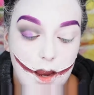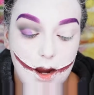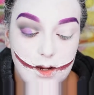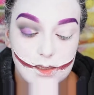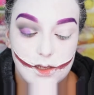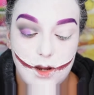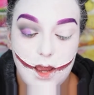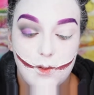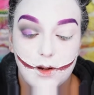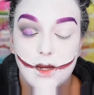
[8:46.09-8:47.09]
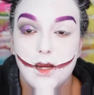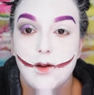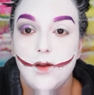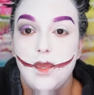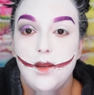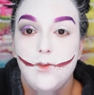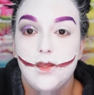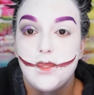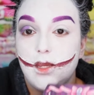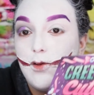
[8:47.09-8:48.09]
Alright, so now we're going to go in
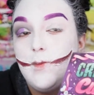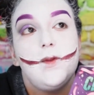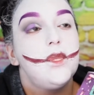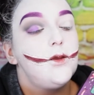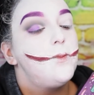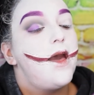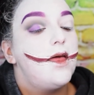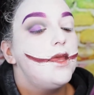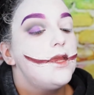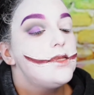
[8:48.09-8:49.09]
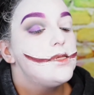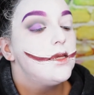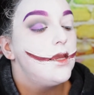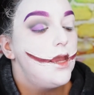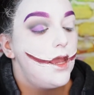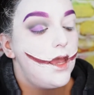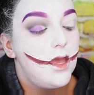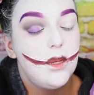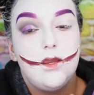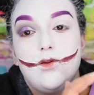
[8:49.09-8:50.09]
with the Creepy Cute palette
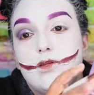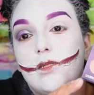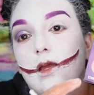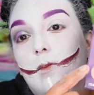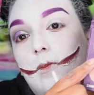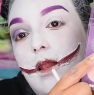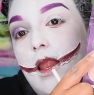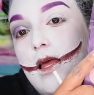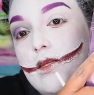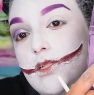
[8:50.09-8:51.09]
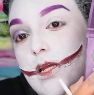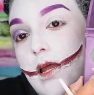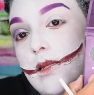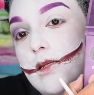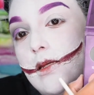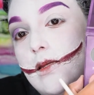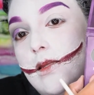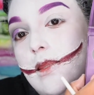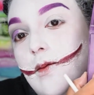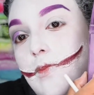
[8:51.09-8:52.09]
and use Planchette,
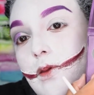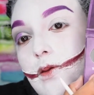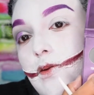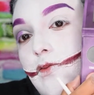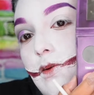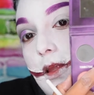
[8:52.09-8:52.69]
the beautiful